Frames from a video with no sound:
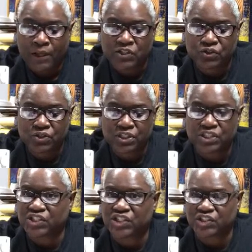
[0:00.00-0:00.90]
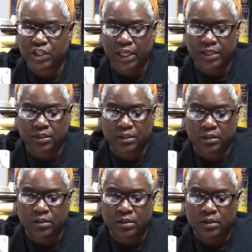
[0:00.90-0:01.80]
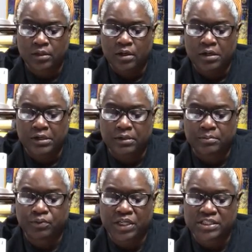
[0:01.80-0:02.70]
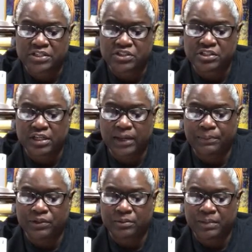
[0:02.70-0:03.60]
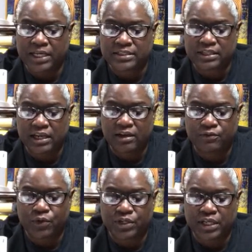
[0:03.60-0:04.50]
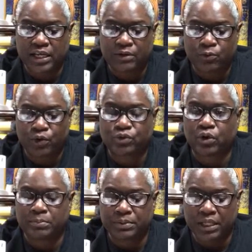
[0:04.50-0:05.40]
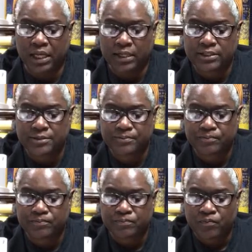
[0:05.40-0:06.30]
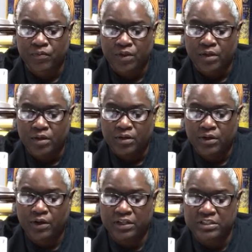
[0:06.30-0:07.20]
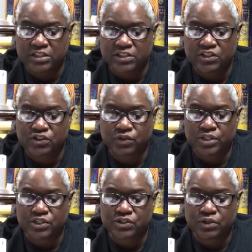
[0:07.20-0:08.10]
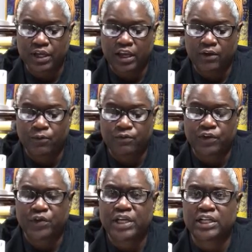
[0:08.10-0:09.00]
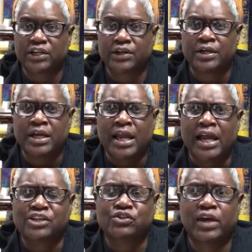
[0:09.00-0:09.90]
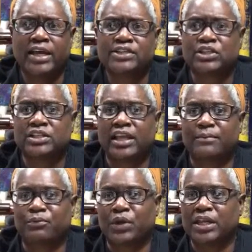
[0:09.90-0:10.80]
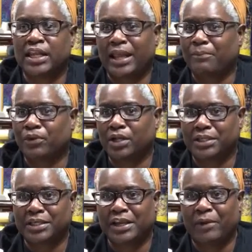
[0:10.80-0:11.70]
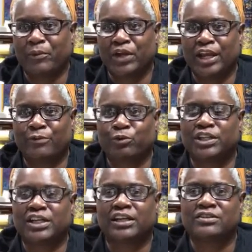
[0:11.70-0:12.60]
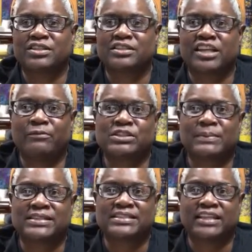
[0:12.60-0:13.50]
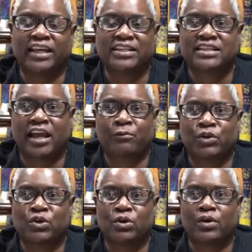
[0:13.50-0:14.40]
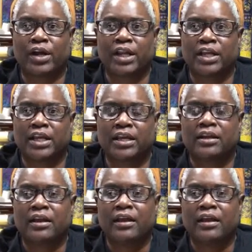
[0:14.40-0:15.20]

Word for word: And Cheryl says, yes, she liked the uh, process. She said, I put the mask down for a day and worked on blocks. Carolyn says, the instructions you gave were very clear. I tried to, like, bring that. I brought the camera in really close because that was my second time recording it